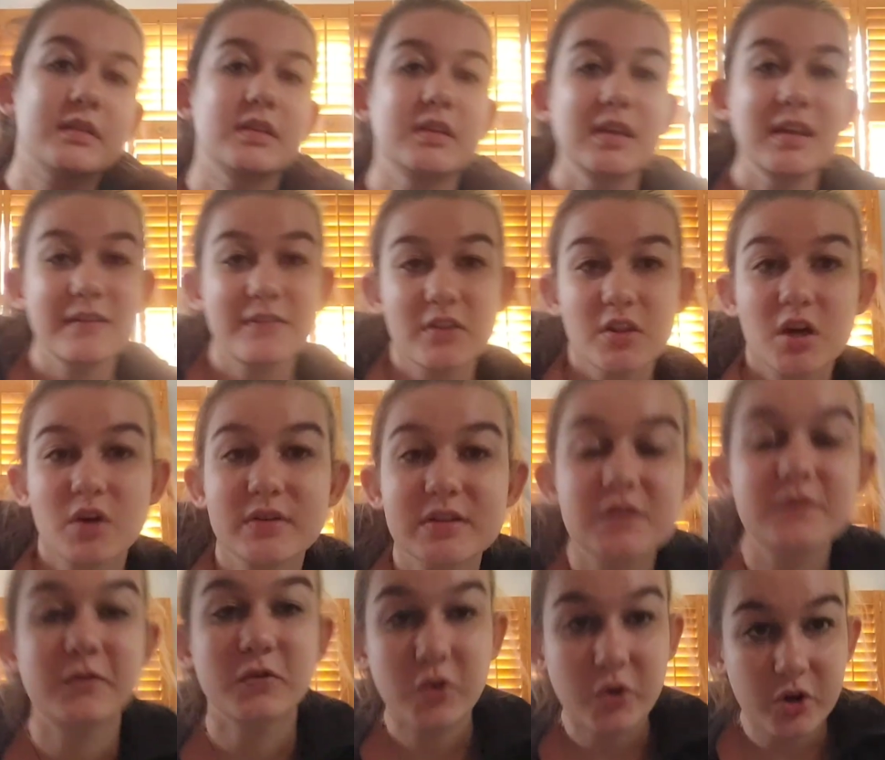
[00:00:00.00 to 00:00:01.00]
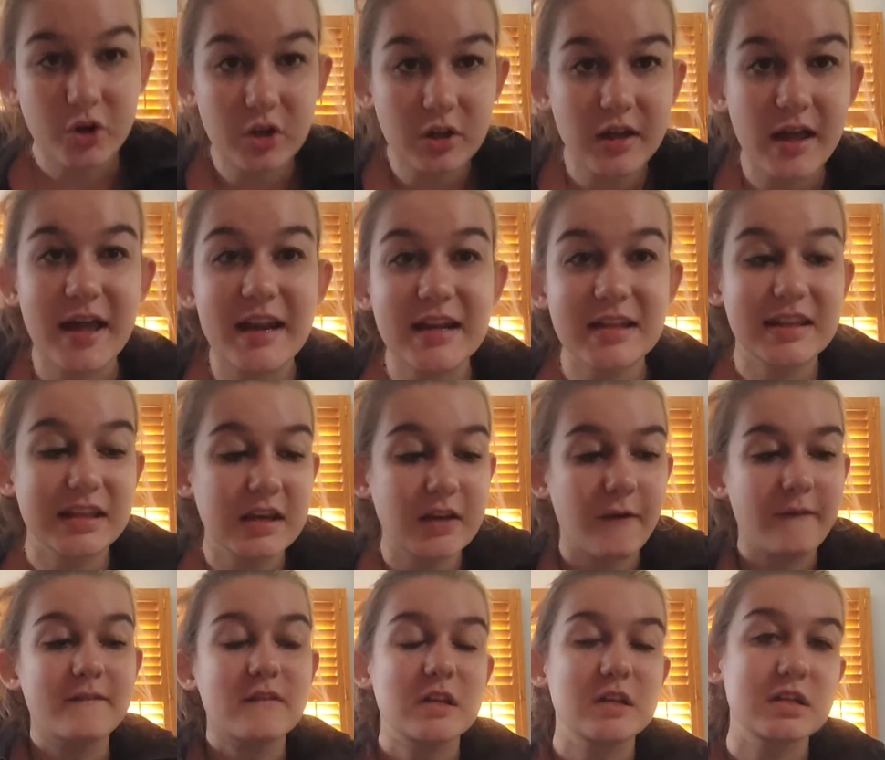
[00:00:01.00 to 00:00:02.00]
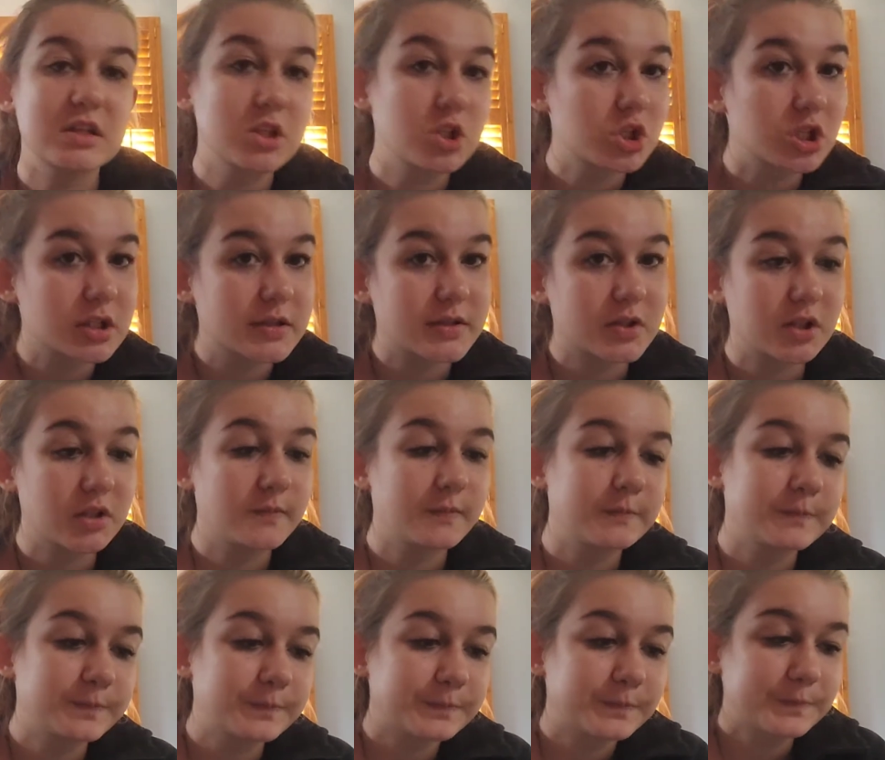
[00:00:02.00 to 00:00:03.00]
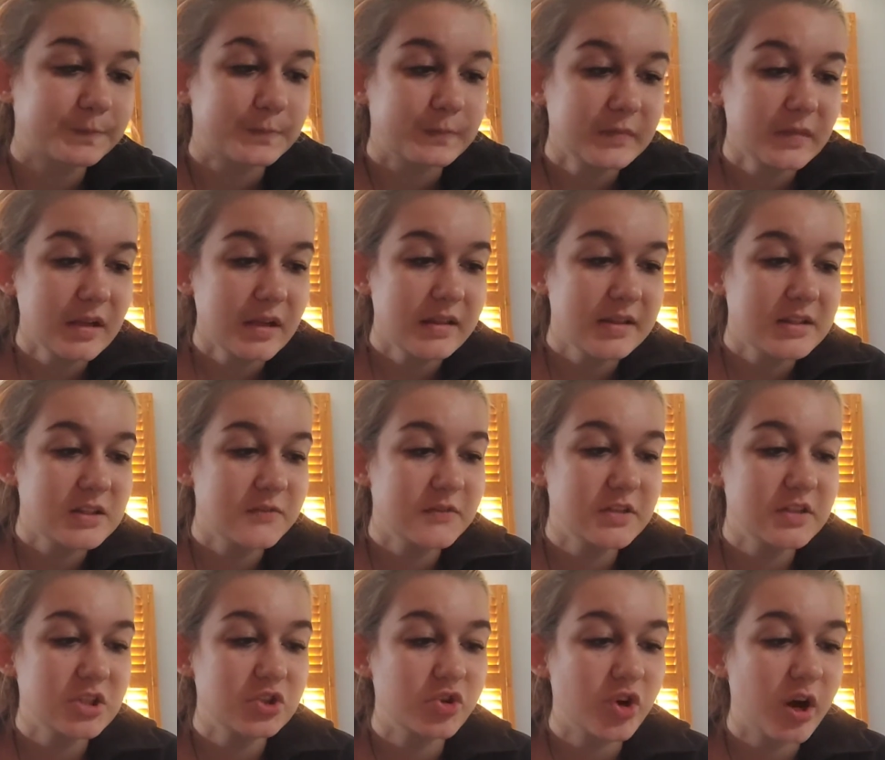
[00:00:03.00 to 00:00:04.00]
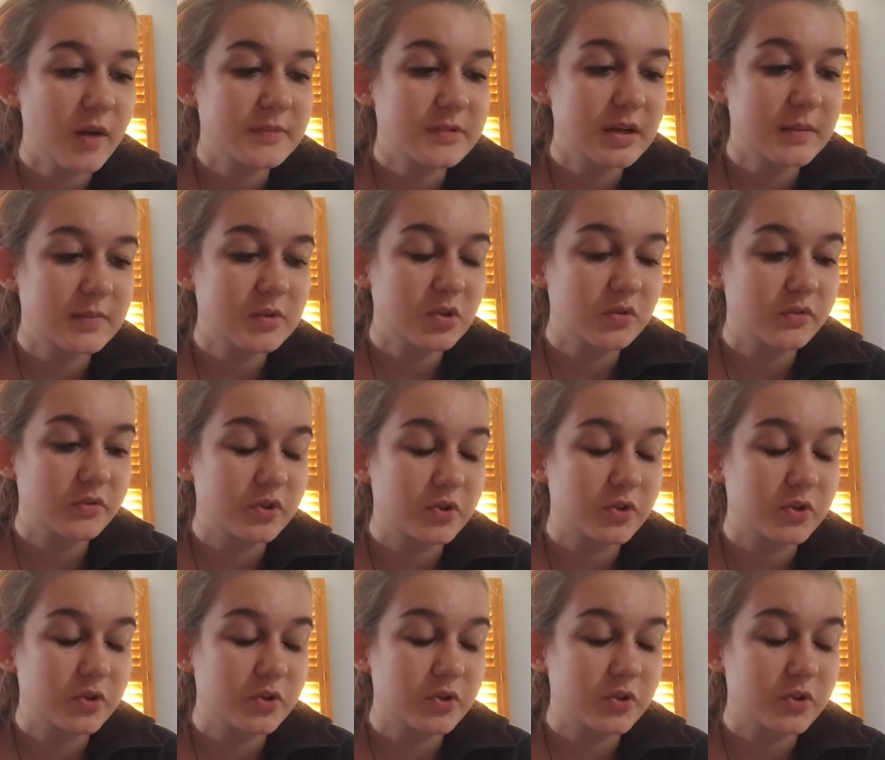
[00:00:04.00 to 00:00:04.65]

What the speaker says: even though it's floral, anything vintage is good. This vintage crop top sold for